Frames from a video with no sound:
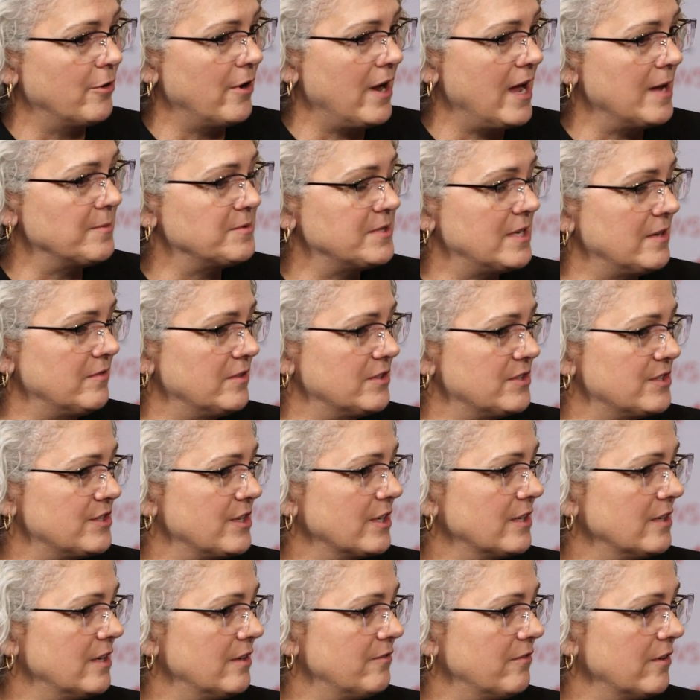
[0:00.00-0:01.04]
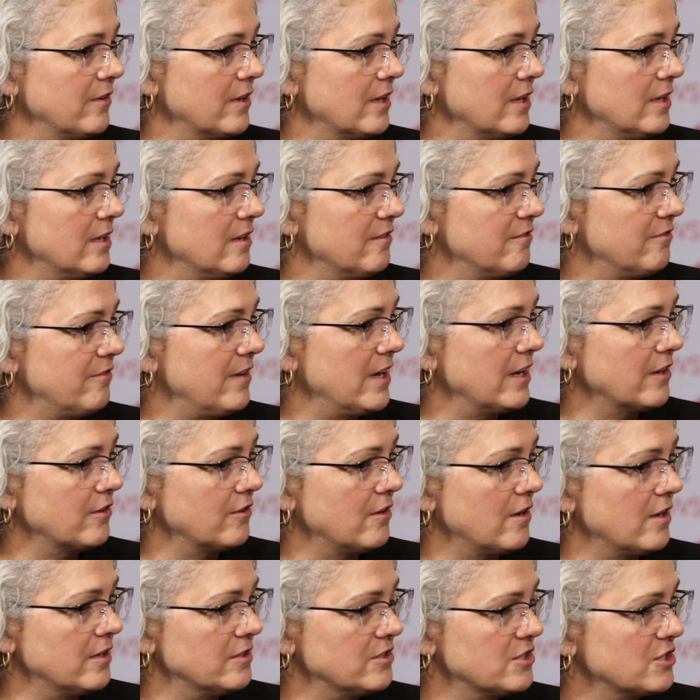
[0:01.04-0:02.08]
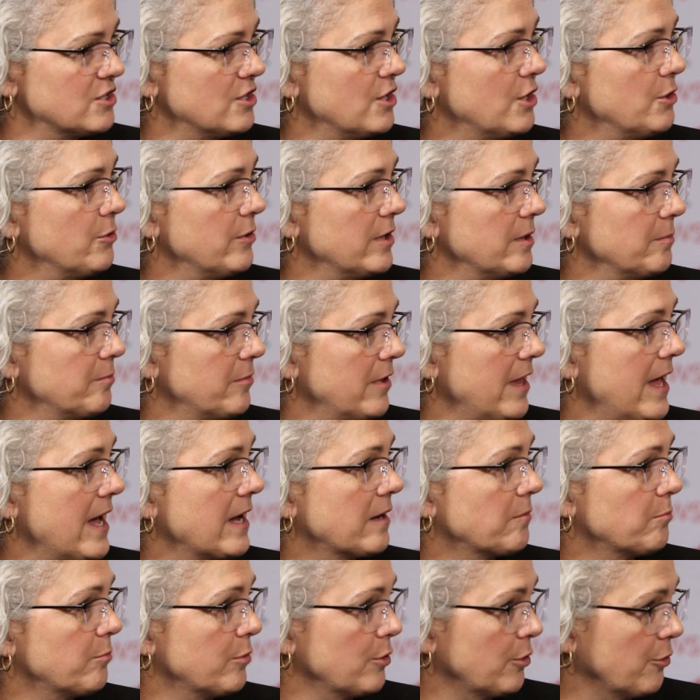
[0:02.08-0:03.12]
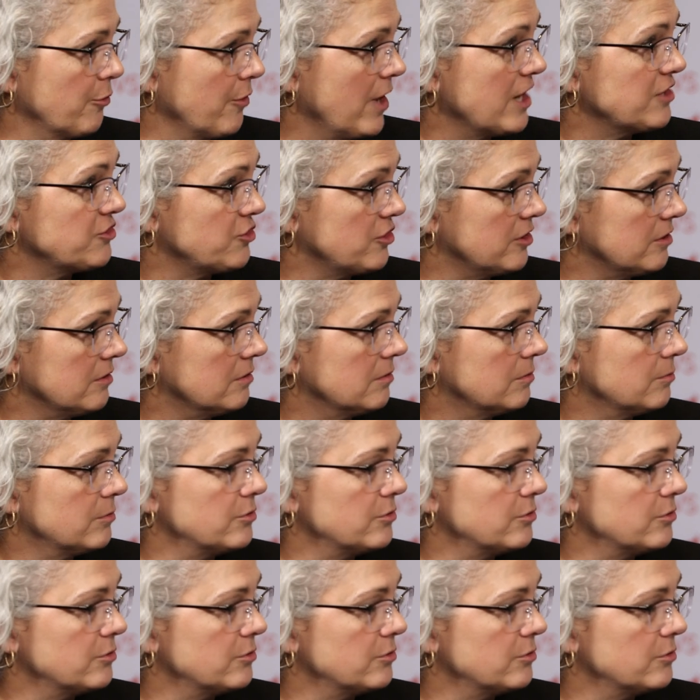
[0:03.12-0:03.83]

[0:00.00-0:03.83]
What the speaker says: perhaps have a significant effect on slowing plaque progression,